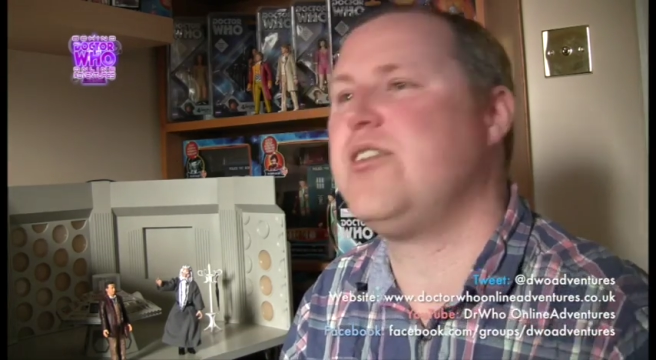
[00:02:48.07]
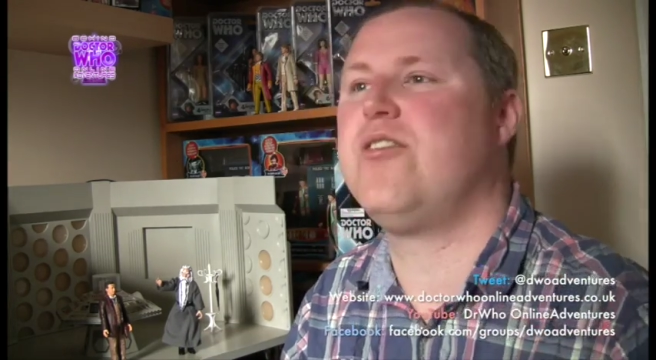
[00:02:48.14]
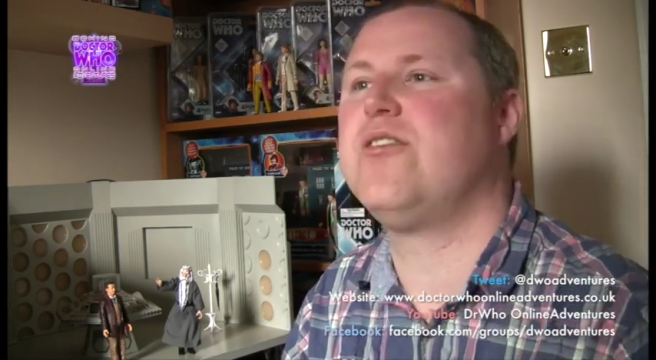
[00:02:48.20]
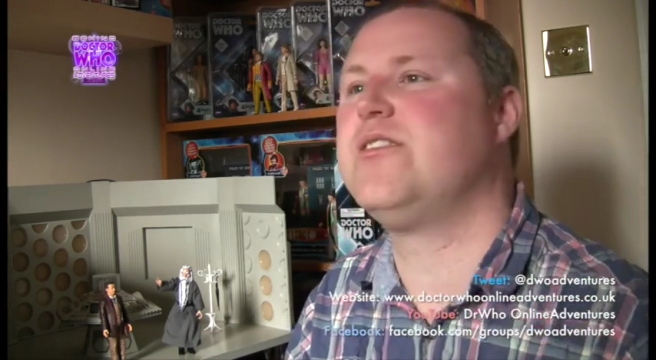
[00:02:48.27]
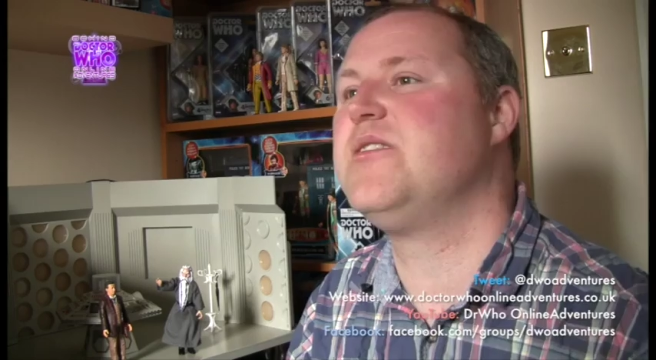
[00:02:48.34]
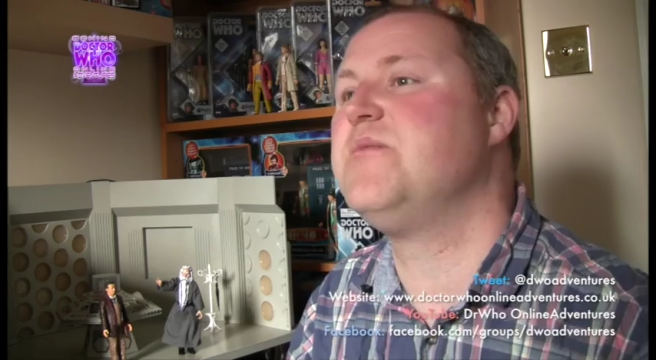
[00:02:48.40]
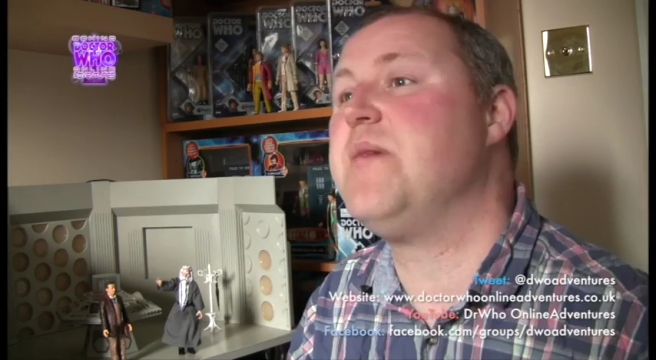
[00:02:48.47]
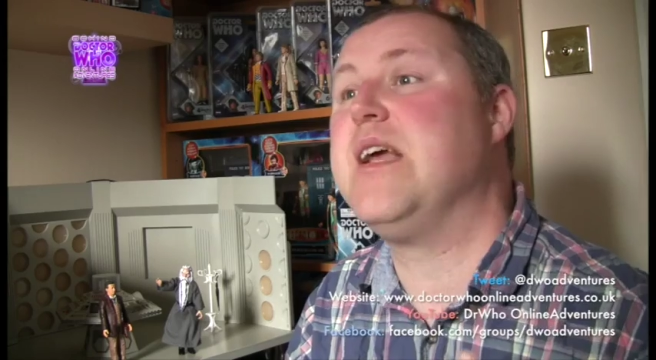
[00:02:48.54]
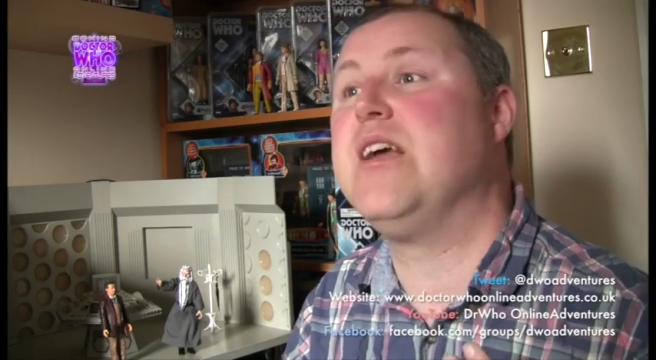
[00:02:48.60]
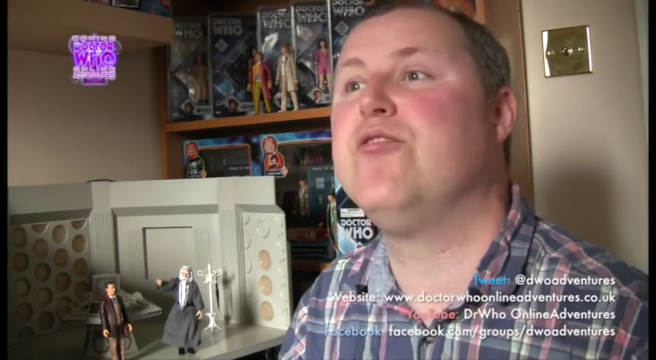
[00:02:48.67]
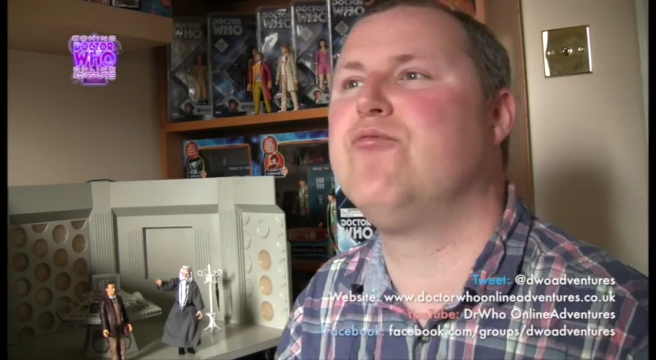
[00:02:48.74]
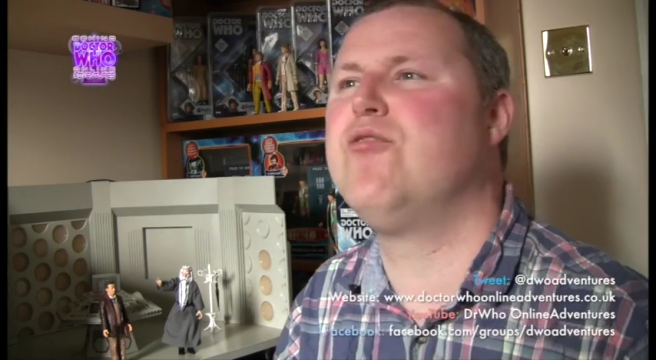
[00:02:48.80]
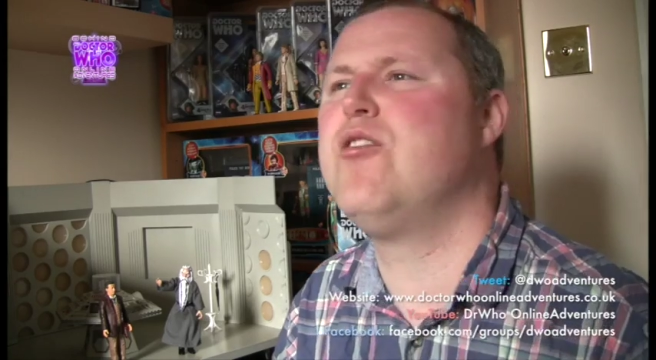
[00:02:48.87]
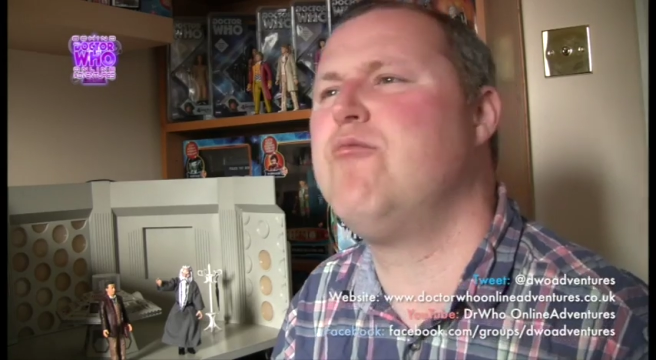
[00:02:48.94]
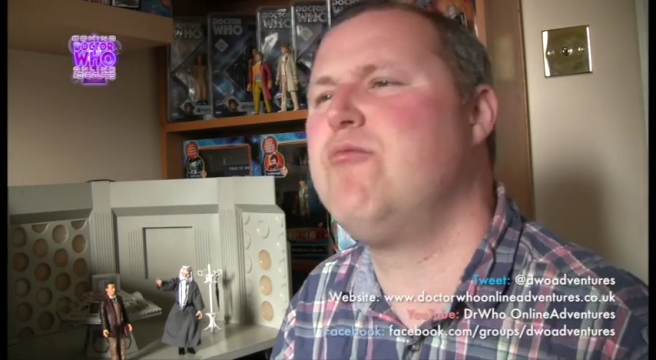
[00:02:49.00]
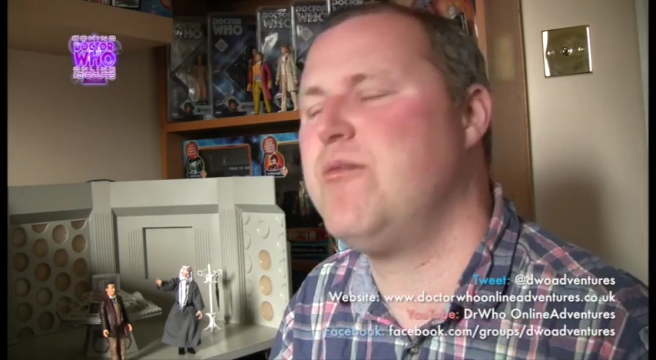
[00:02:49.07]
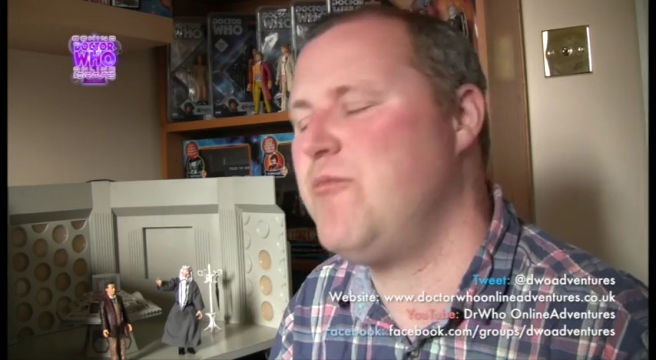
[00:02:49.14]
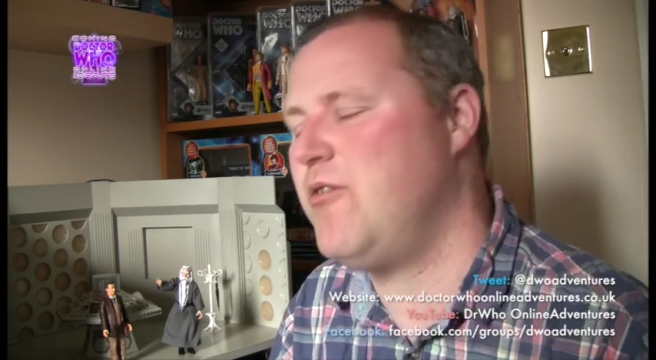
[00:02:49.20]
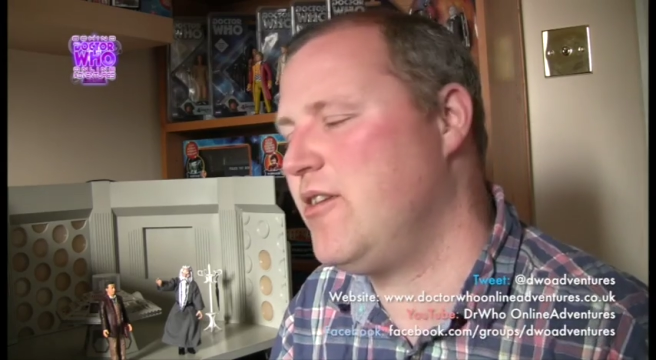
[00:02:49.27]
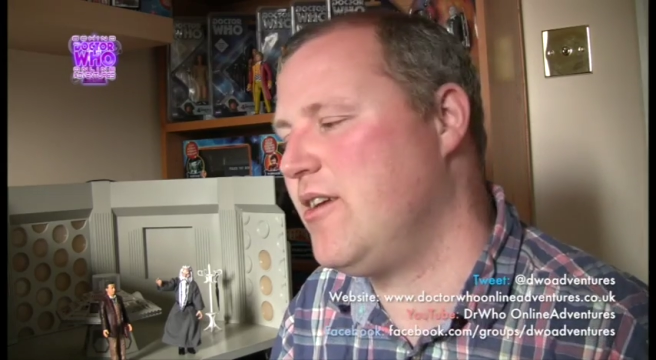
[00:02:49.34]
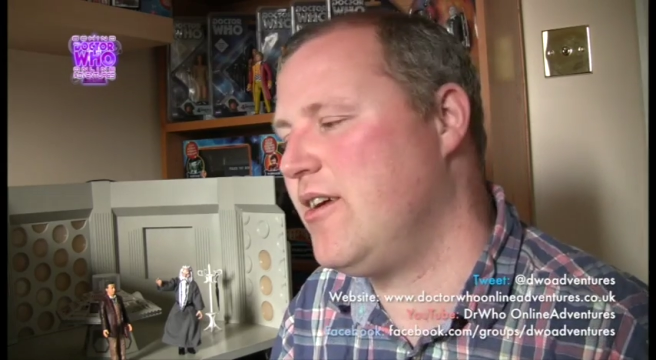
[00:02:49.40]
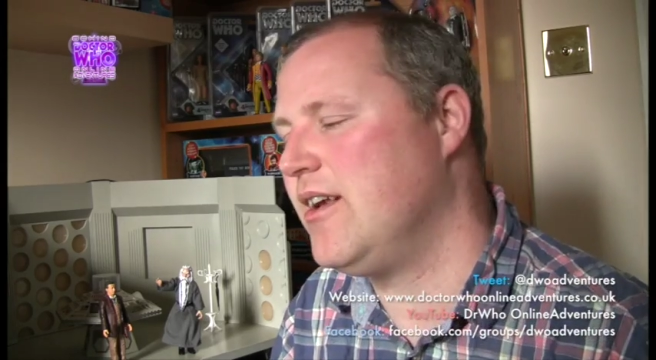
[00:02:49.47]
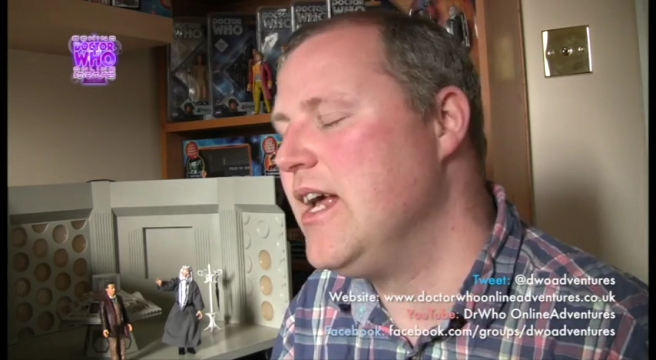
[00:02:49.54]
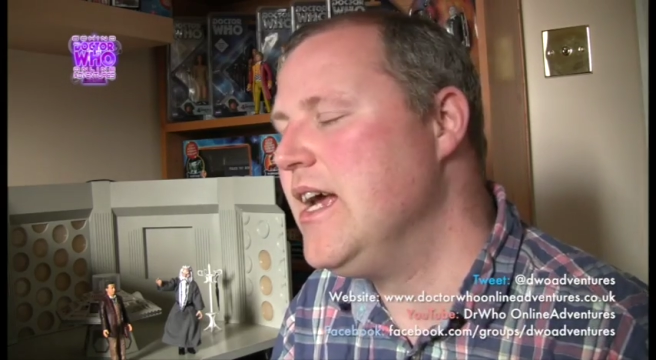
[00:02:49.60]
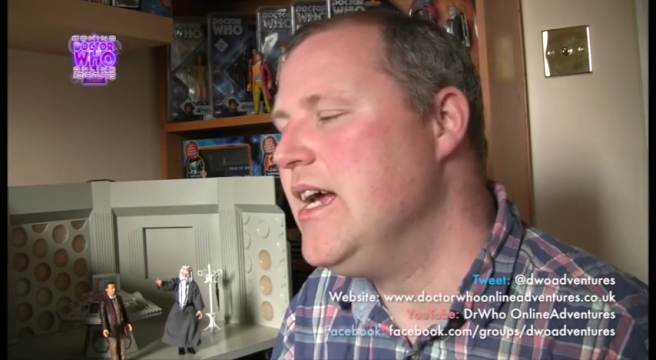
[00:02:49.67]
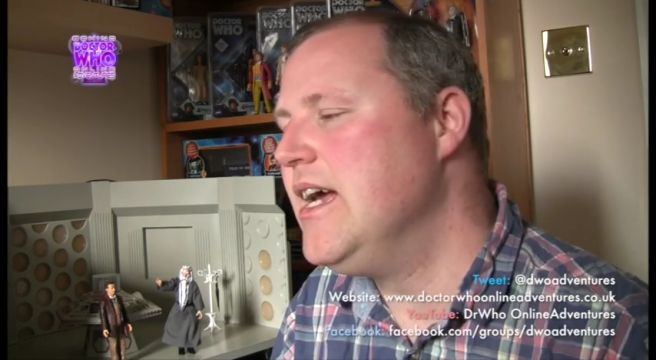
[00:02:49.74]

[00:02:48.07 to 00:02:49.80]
TARDIS as being grown and whatnot.